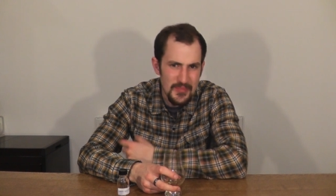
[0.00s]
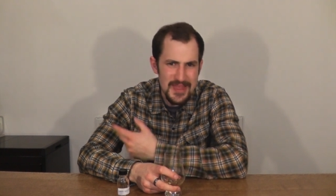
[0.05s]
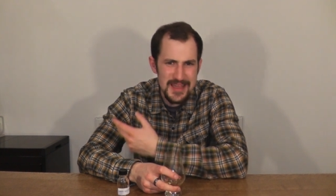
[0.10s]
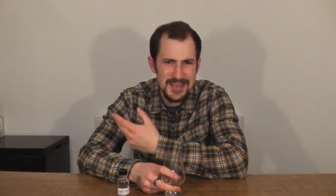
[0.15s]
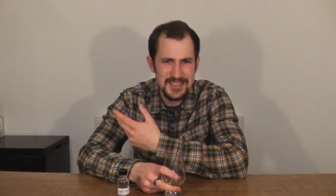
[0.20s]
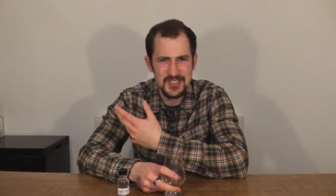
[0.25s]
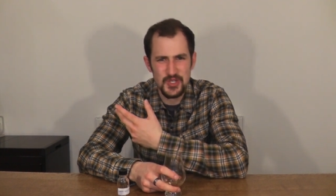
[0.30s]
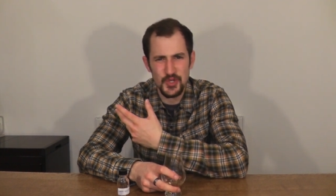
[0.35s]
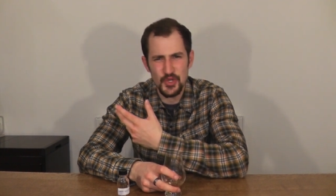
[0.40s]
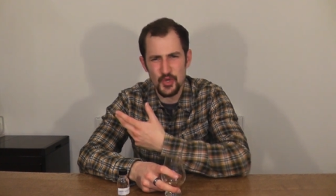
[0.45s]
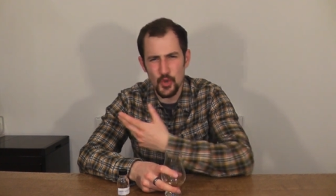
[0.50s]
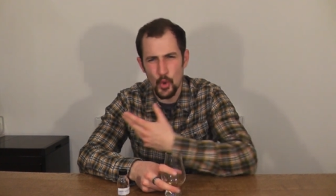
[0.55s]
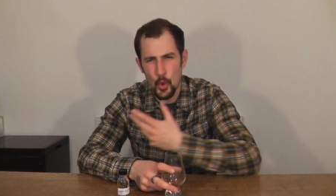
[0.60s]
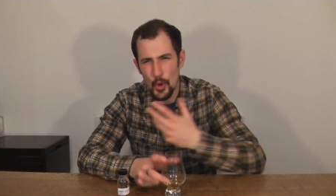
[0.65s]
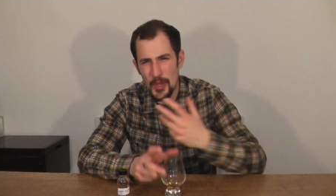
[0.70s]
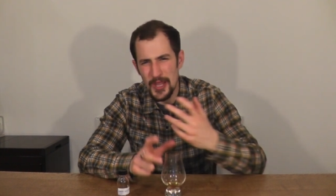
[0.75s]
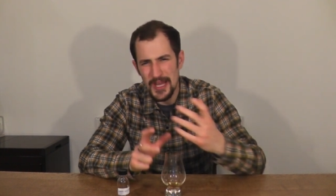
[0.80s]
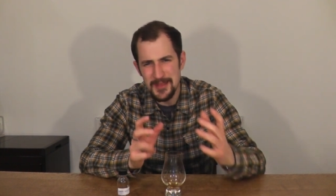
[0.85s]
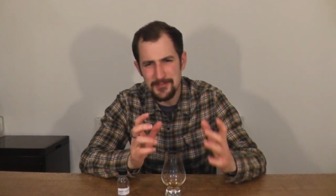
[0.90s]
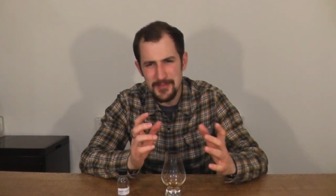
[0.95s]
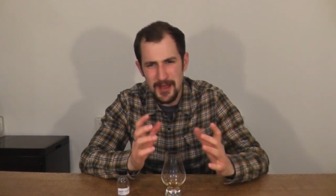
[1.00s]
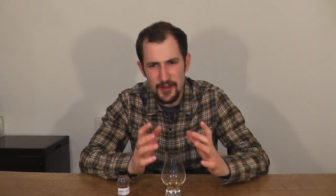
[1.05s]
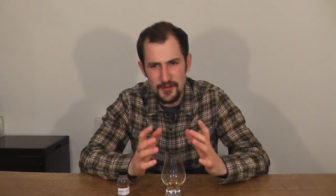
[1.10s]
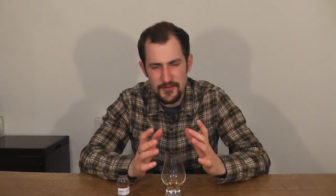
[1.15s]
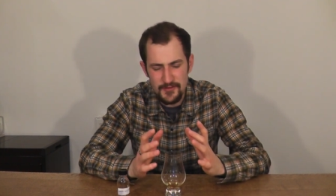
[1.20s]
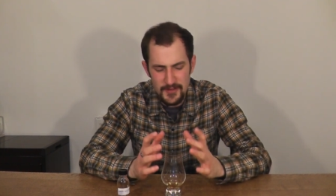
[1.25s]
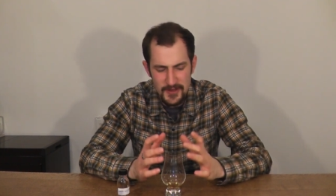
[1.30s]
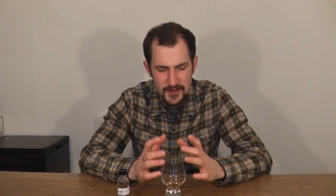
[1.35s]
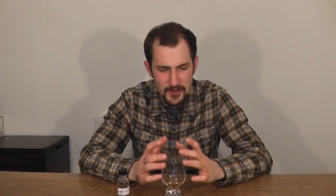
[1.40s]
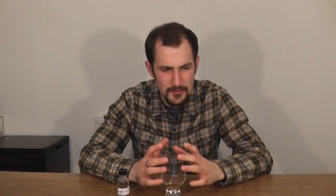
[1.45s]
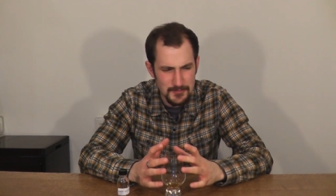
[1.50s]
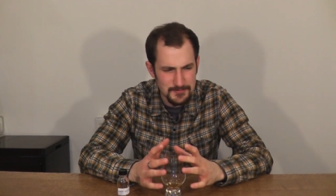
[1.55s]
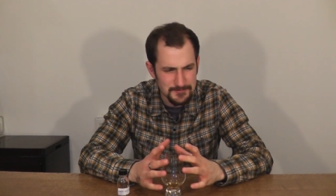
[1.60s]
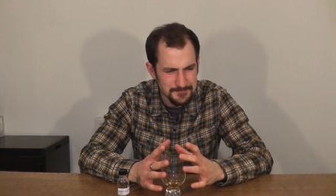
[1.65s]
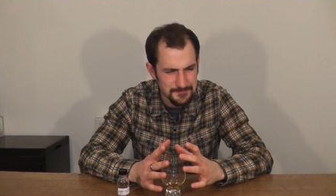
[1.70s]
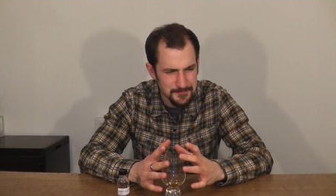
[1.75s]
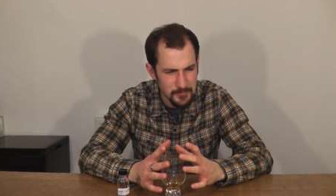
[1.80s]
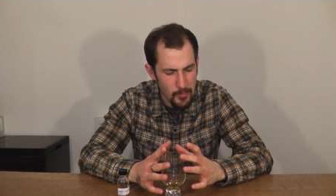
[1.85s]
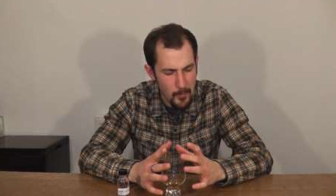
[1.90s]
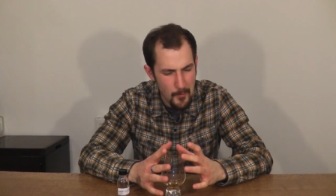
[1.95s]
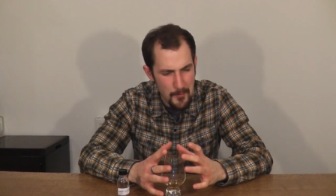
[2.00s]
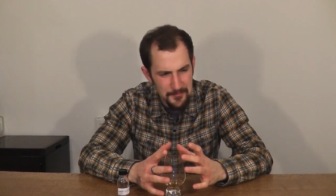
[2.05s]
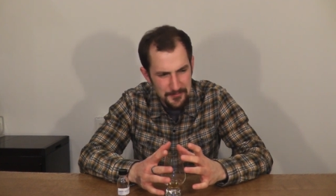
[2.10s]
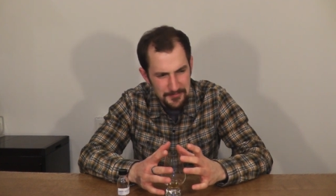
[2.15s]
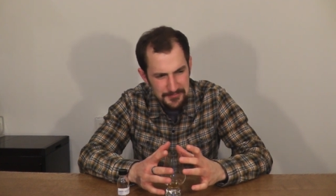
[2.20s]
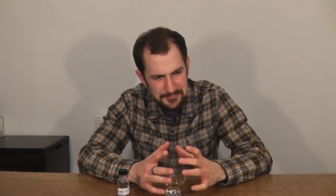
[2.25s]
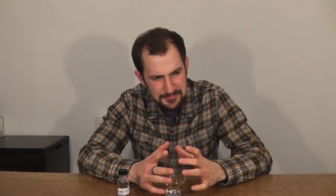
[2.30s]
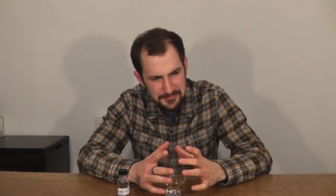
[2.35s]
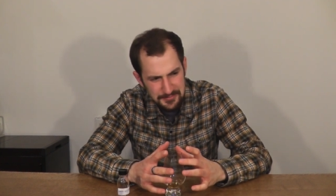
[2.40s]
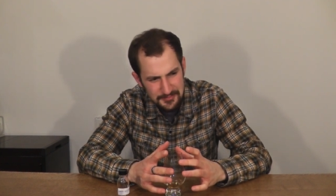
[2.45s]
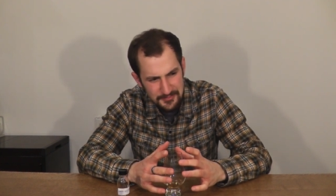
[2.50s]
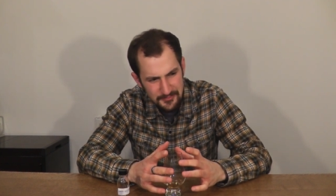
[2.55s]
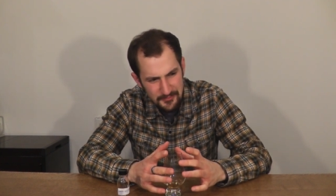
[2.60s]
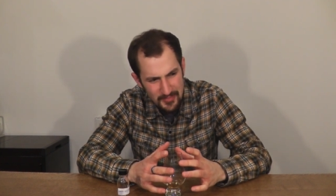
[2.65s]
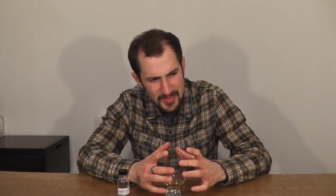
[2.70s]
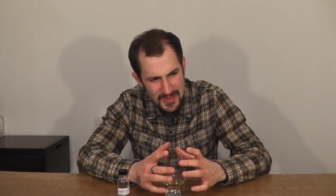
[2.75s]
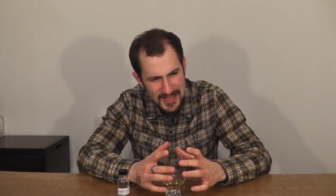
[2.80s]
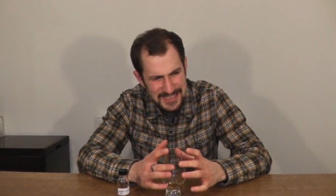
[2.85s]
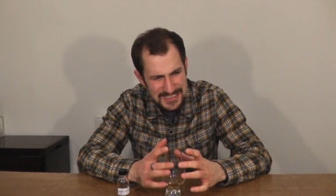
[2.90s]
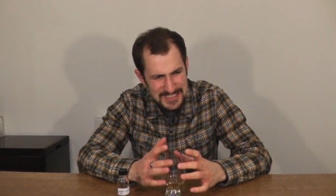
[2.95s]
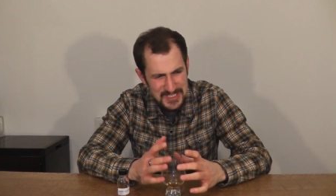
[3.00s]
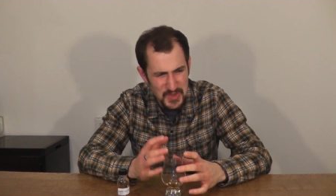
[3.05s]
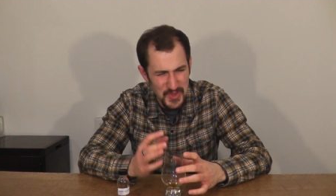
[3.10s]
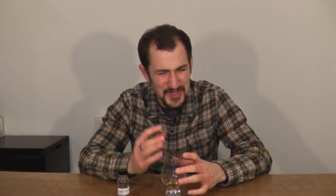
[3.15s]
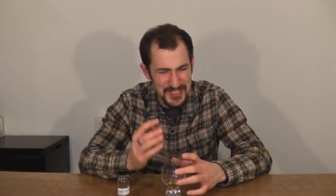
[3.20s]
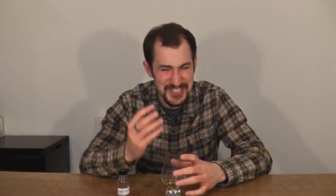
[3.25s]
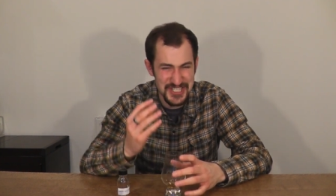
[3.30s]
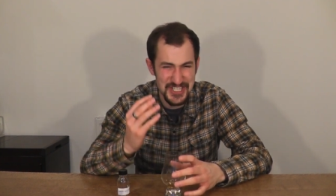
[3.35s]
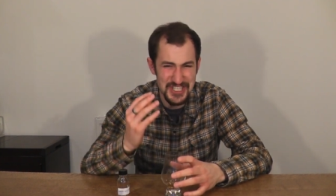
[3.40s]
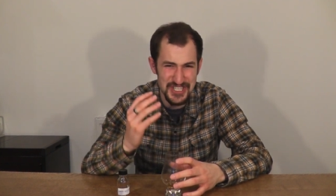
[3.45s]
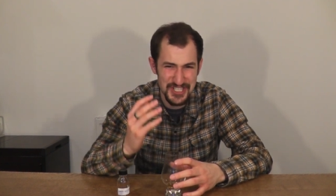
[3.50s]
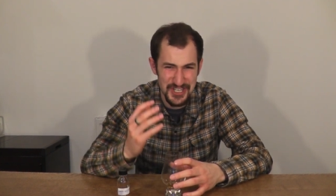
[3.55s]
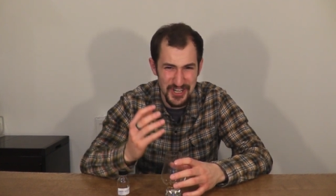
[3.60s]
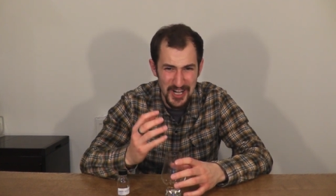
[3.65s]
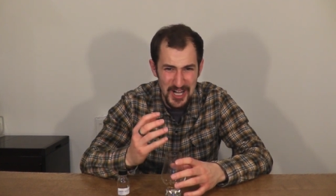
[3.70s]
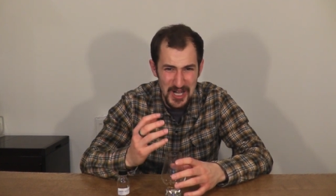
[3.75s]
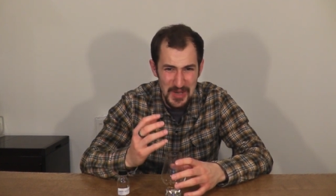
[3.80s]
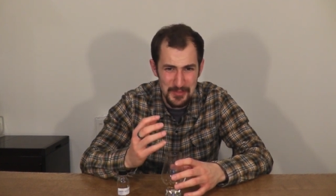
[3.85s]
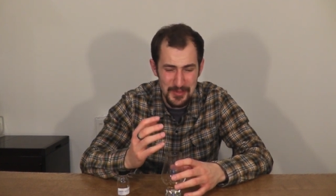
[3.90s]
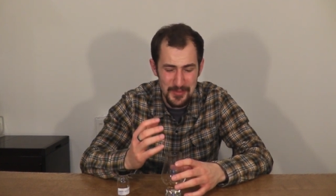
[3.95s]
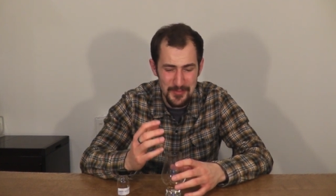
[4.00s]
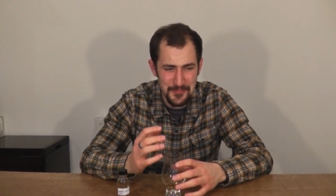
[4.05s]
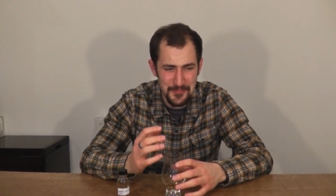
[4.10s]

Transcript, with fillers: It's got an oily mouthfeel. It's quite sharp.